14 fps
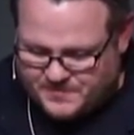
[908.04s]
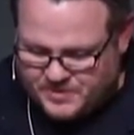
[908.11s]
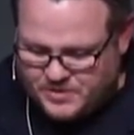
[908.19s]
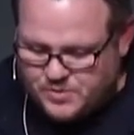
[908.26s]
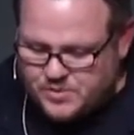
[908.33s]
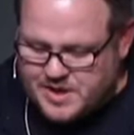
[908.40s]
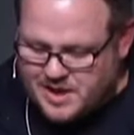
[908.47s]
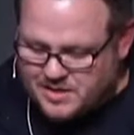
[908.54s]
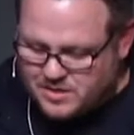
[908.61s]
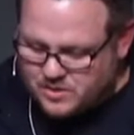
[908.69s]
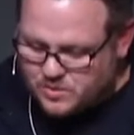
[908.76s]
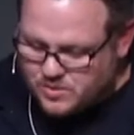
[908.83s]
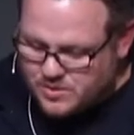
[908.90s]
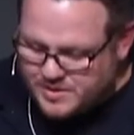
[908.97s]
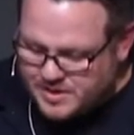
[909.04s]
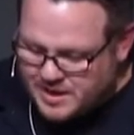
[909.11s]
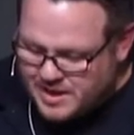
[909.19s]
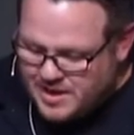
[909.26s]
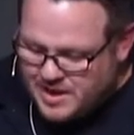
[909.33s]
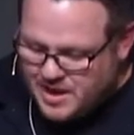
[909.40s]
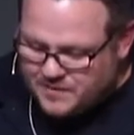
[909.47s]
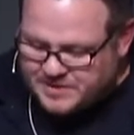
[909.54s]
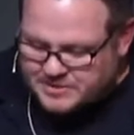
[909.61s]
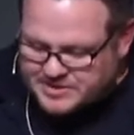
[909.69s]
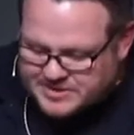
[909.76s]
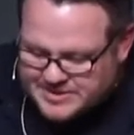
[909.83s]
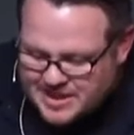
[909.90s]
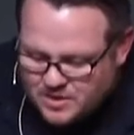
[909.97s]
You are not Lord of
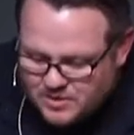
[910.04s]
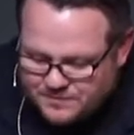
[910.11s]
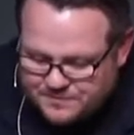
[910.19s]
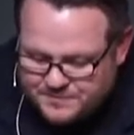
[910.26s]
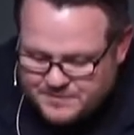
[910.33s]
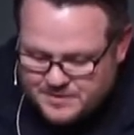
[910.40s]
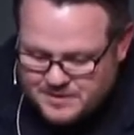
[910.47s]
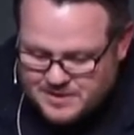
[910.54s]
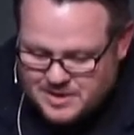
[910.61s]
yourself,